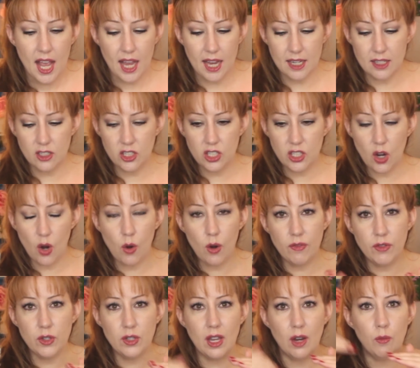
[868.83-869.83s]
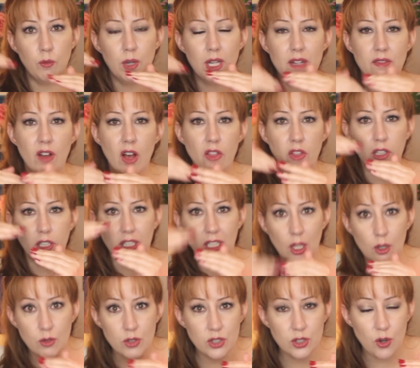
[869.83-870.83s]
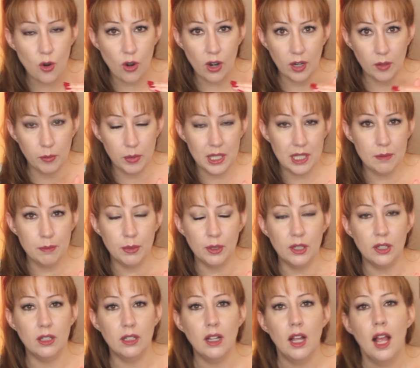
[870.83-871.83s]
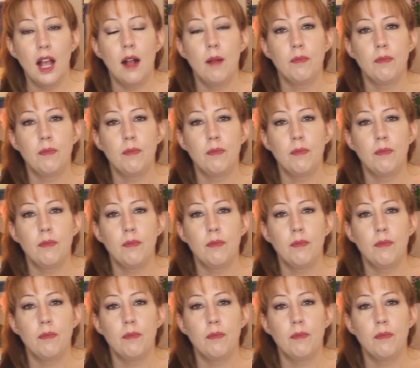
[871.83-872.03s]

And so if you get rid of all the low scoring people,